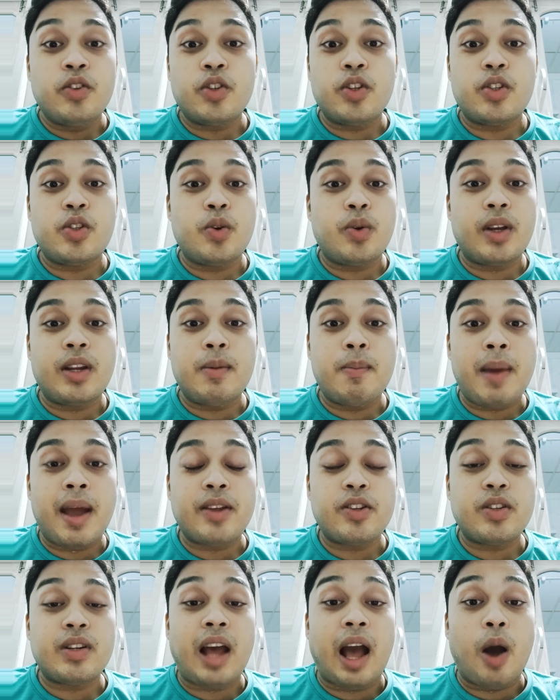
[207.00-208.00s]
Just you can
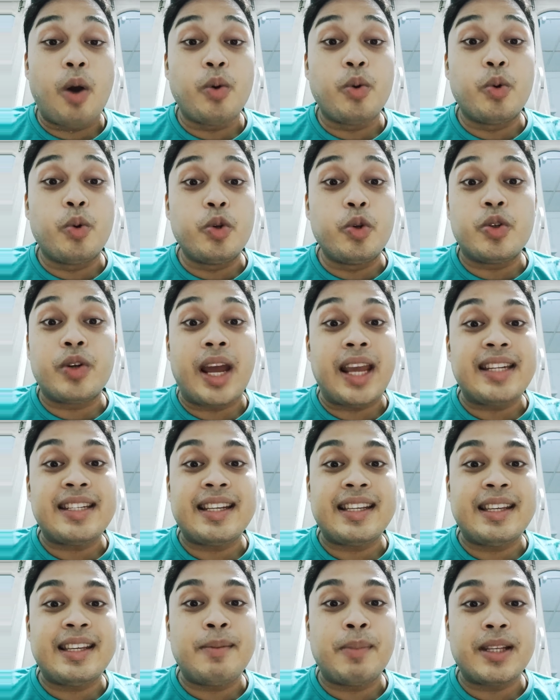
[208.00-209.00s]
imagine how good writer
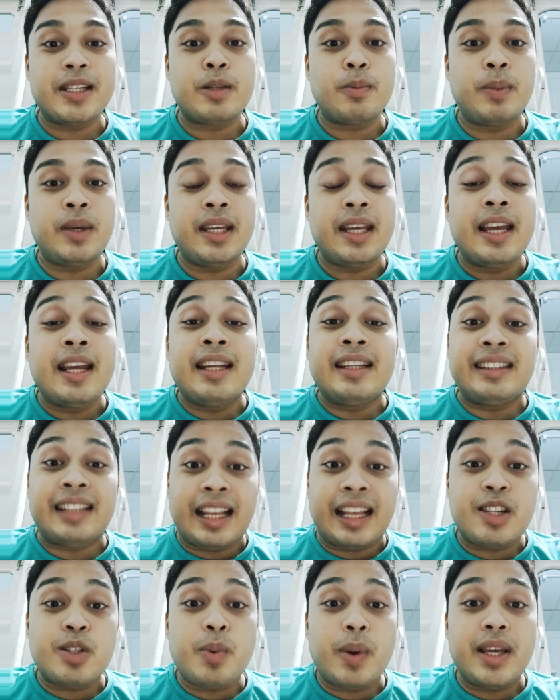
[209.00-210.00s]
he must be.
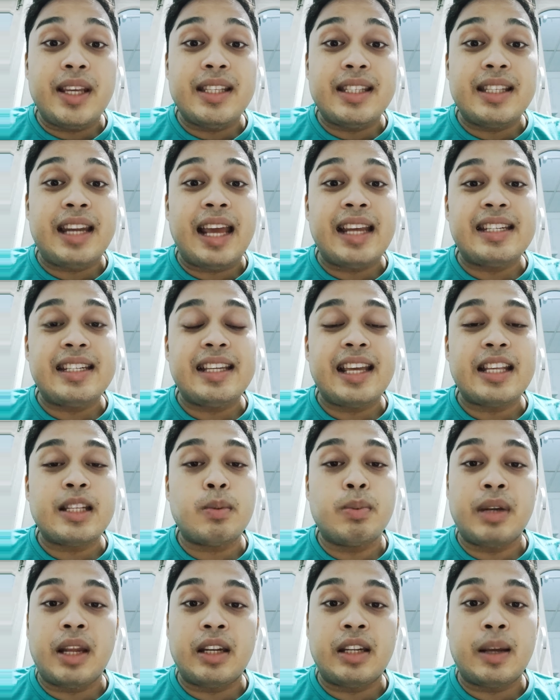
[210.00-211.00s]
That's why his writing has
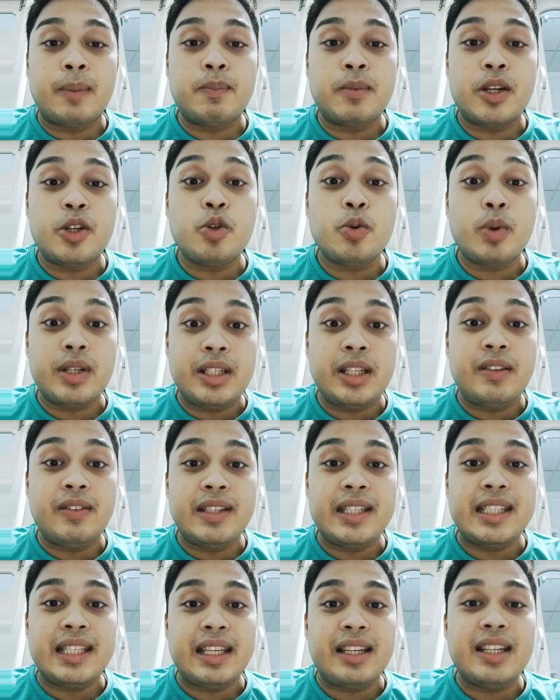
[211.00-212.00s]
been adapted to a TV
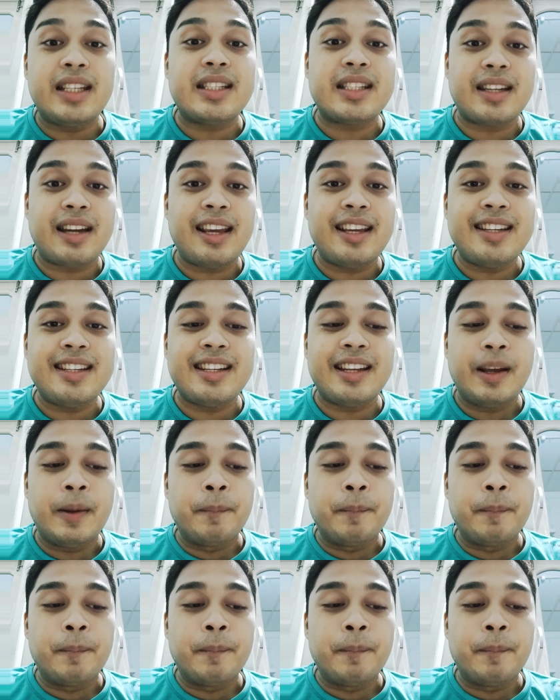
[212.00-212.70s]
series, right?